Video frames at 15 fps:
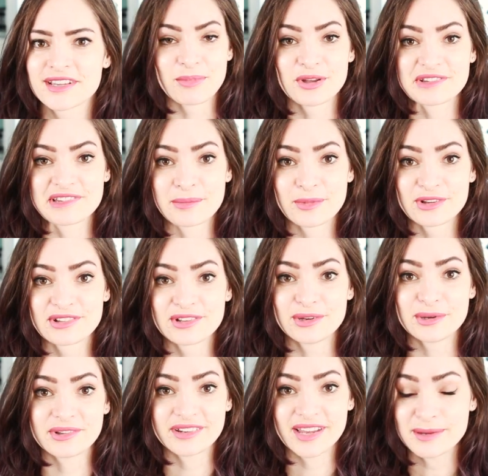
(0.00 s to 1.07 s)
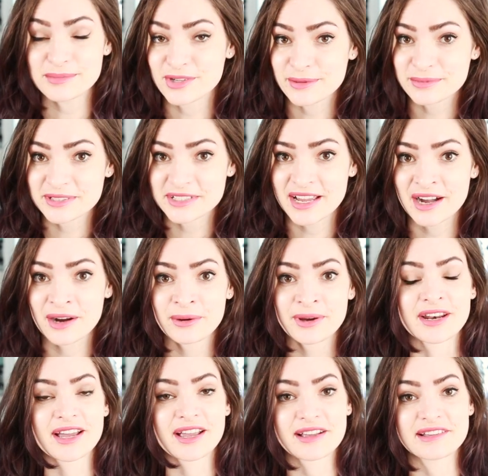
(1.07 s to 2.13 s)
And because I mostly use laptops now,
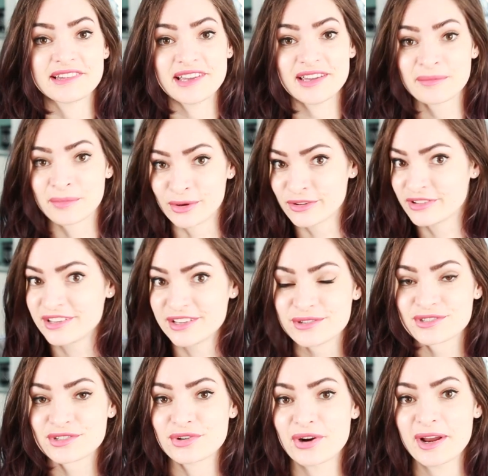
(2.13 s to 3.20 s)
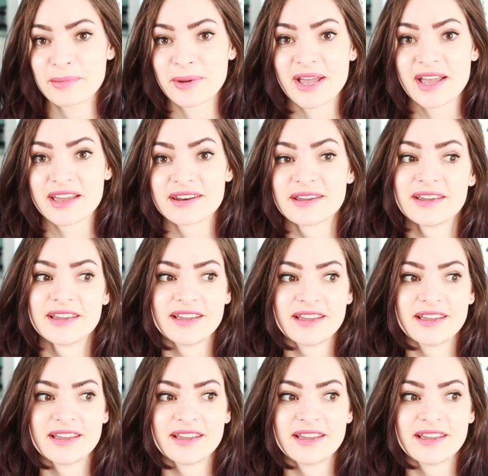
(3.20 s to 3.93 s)
and like I said, mostly use the trackpad,